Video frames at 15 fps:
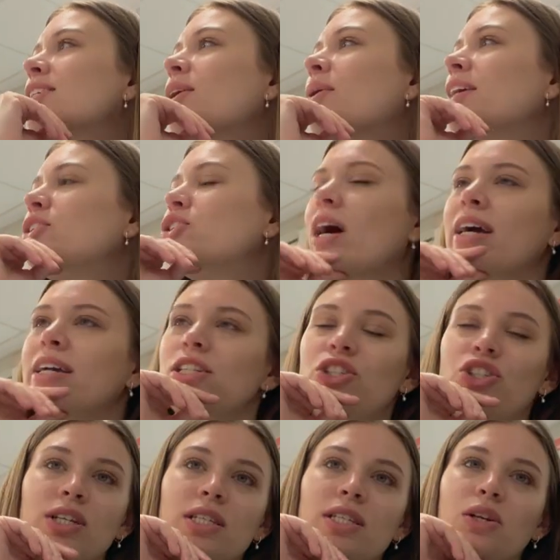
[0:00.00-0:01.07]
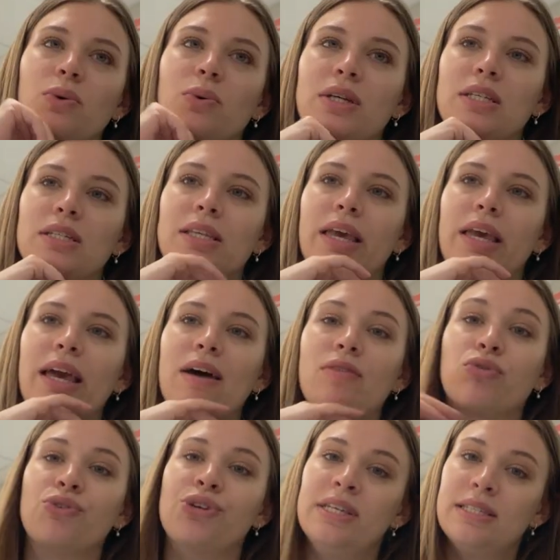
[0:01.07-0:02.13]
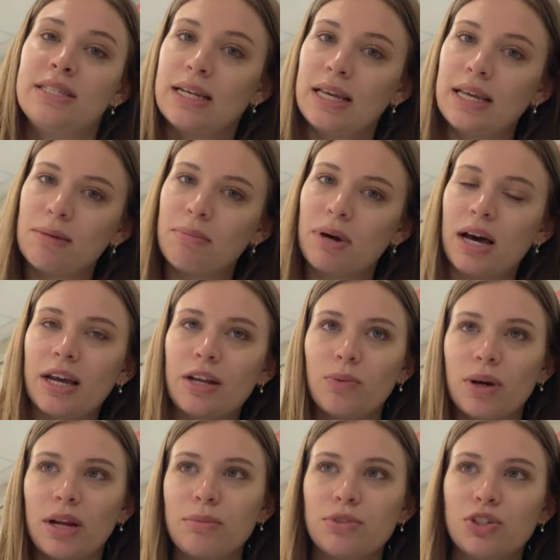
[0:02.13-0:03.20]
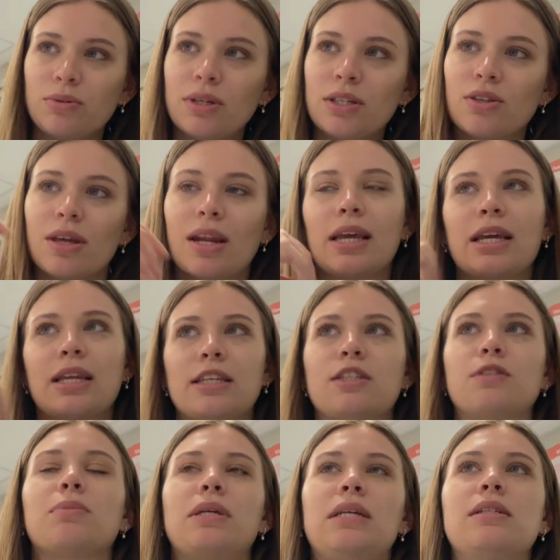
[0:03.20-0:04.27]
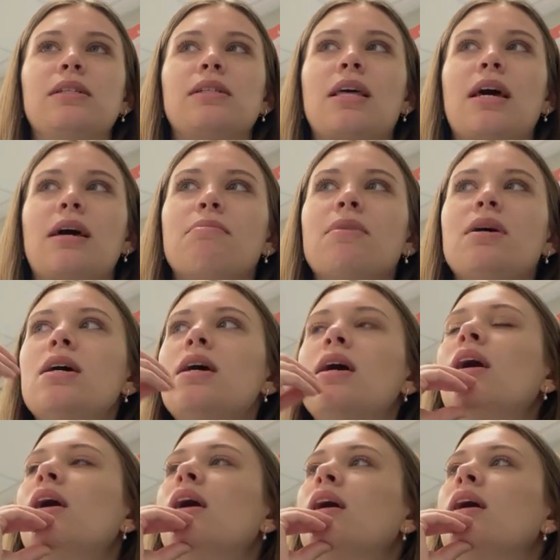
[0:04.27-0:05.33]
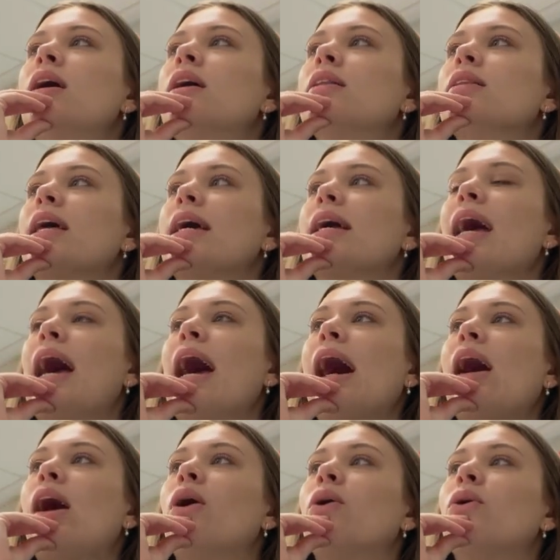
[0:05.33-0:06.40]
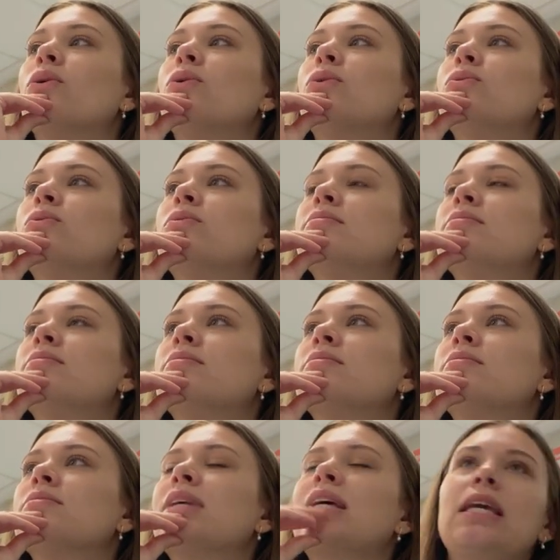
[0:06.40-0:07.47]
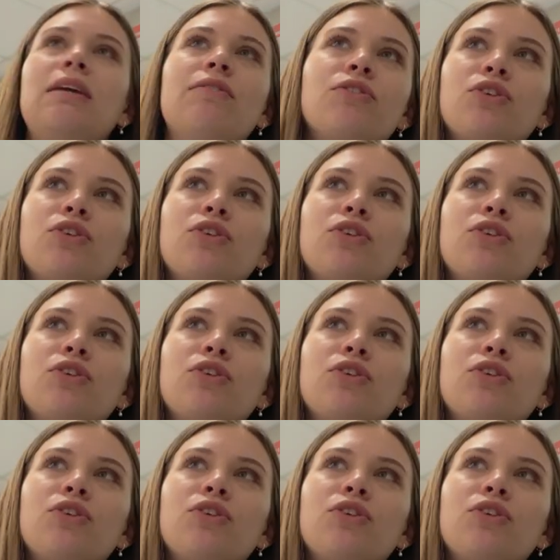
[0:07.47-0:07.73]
So I try to just always like have reasoning behind what I'm doing so that I can explain to them like how, like even